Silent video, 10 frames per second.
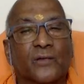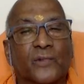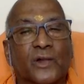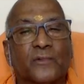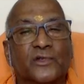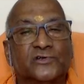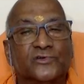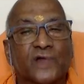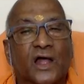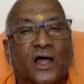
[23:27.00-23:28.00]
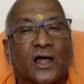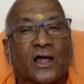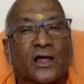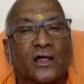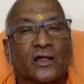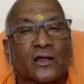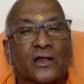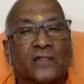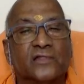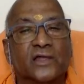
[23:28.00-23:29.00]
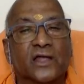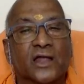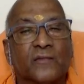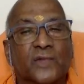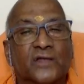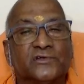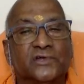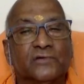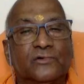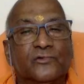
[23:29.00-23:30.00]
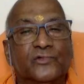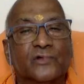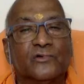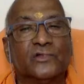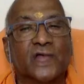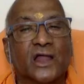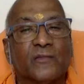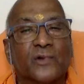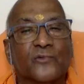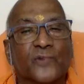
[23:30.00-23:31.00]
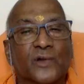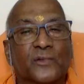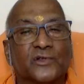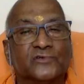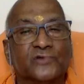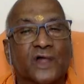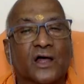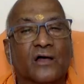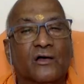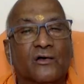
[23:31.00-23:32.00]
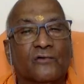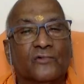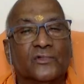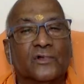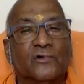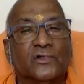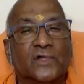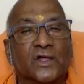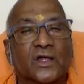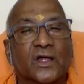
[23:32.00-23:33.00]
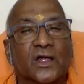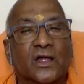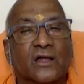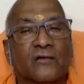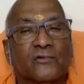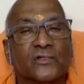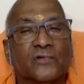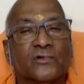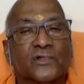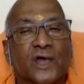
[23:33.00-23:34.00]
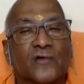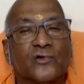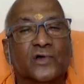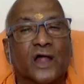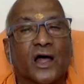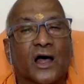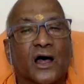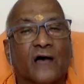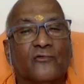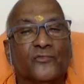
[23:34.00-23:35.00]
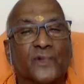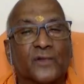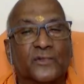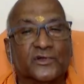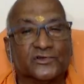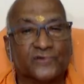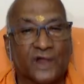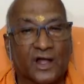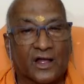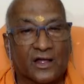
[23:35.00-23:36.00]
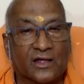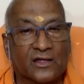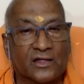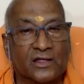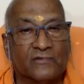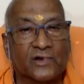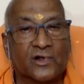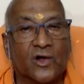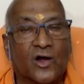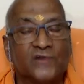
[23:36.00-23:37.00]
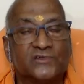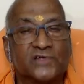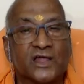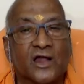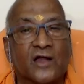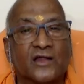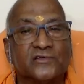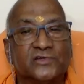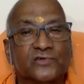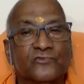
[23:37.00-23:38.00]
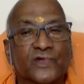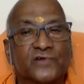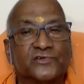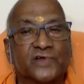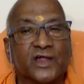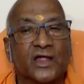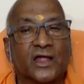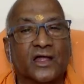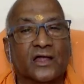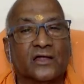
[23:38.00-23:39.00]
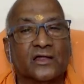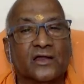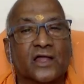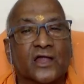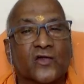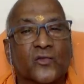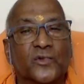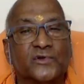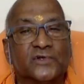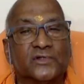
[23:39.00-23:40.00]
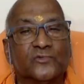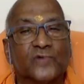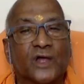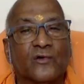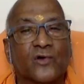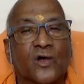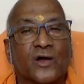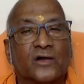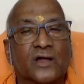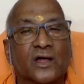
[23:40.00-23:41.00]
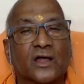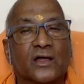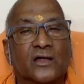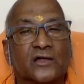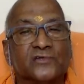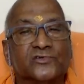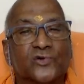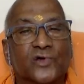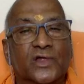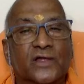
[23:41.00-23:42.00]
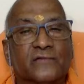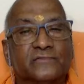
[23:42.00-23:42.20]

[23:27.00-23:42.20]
Parameshwara. Nothing can be achieved without the help of Parameshwara, without the anugraha of Parameshwara. Even gods cannot achieve victory. In Kenopanishad we have got a story